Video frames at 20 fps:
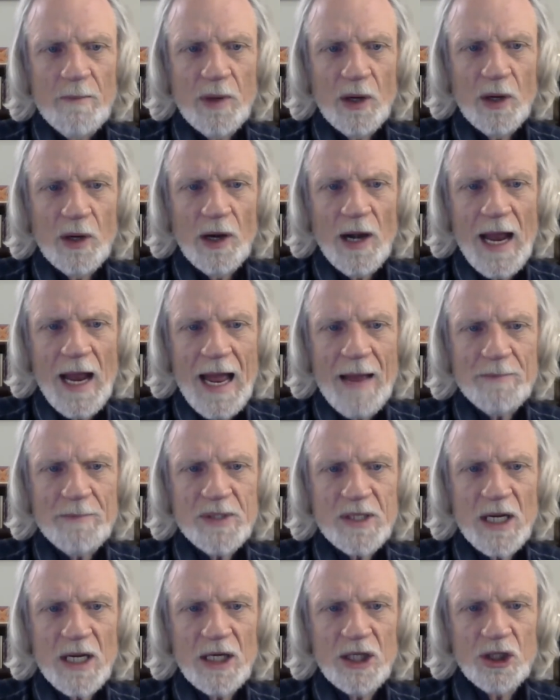
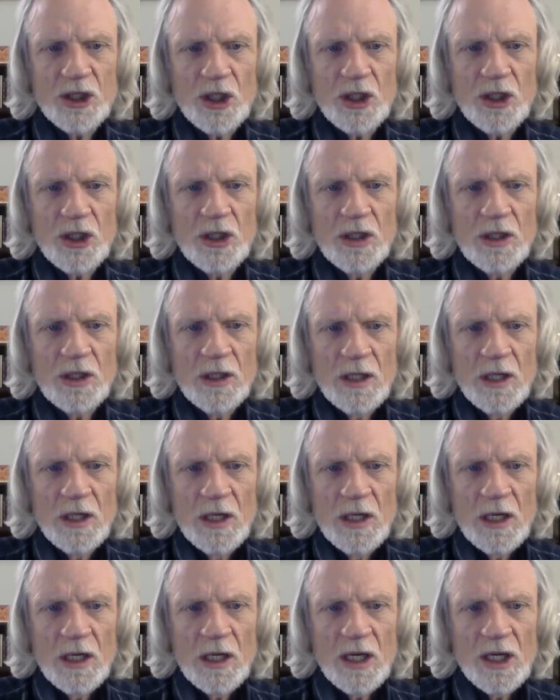Perhaps I should
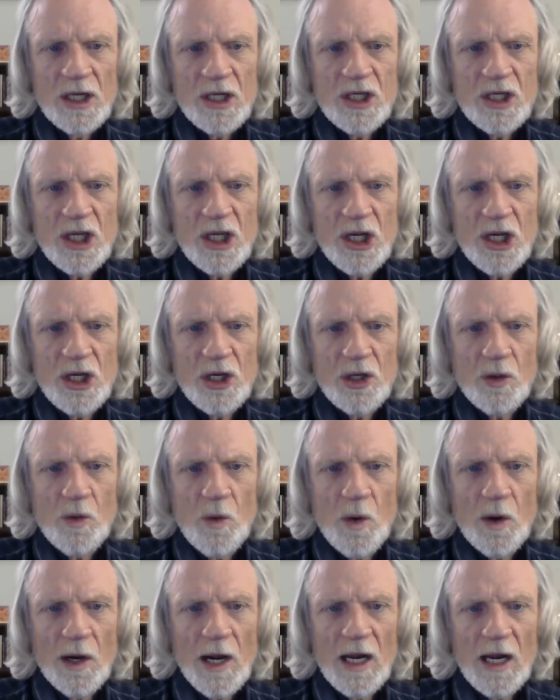continue
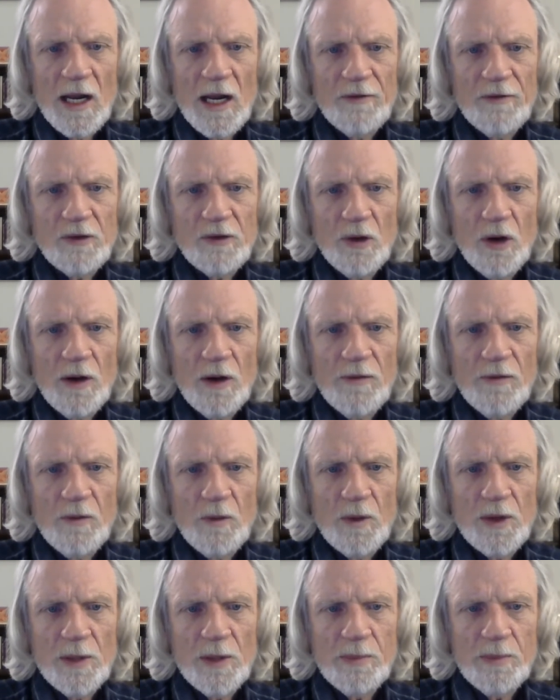where I left off
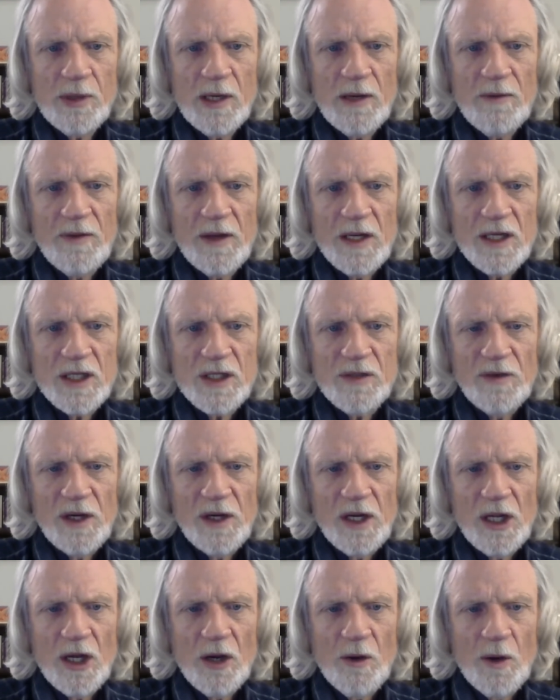with the previous
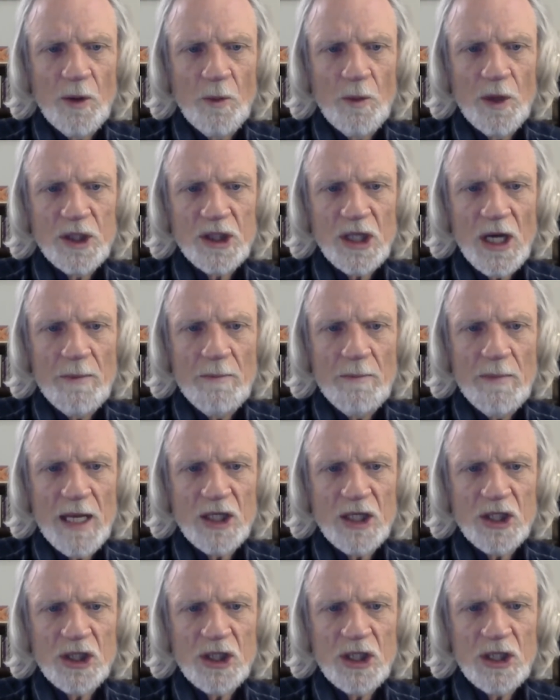video, in which I
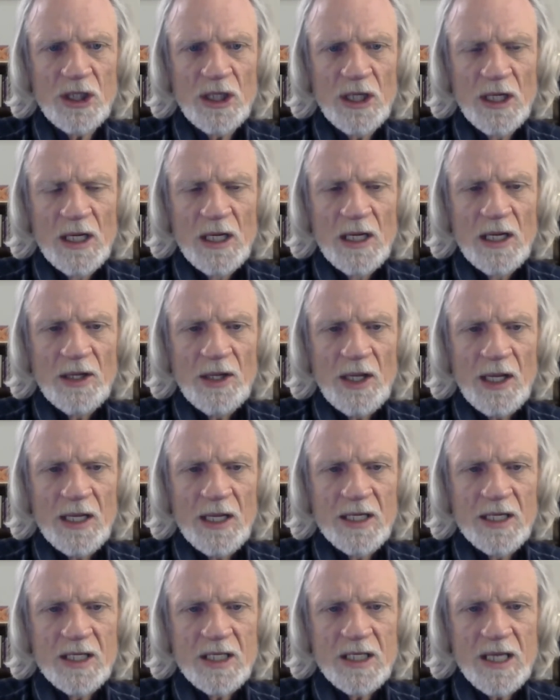mentioned the
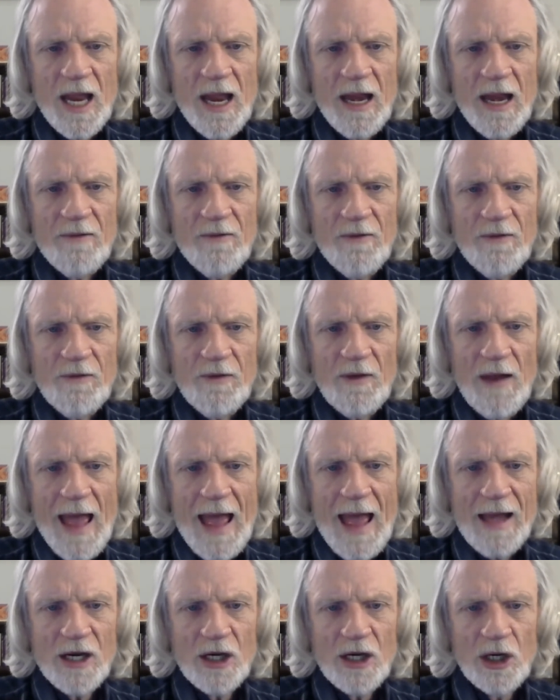insane
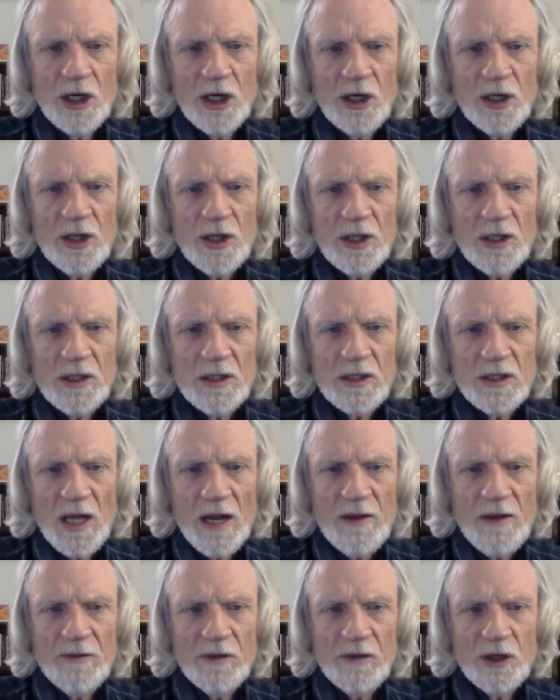flat earth
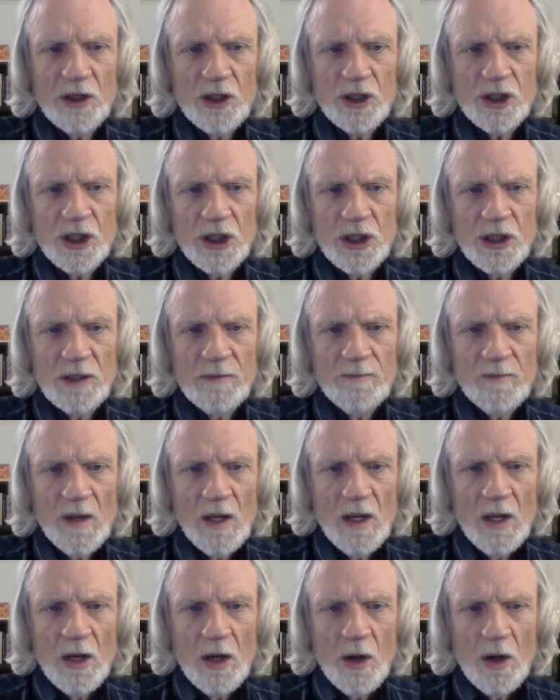diversion
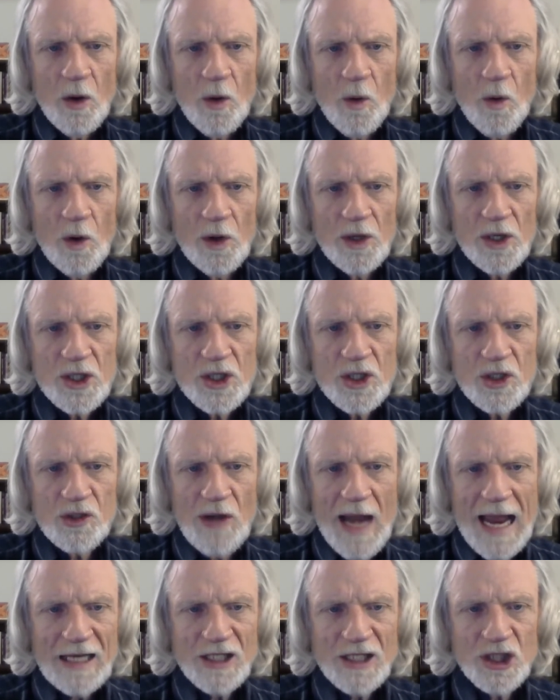or
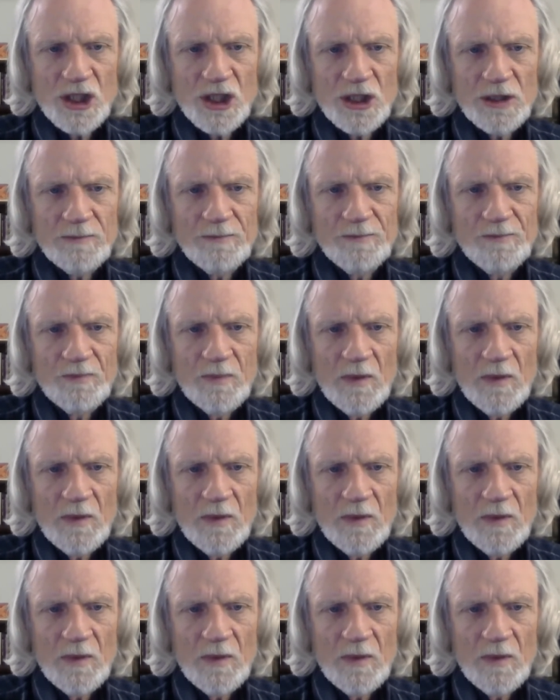distraction.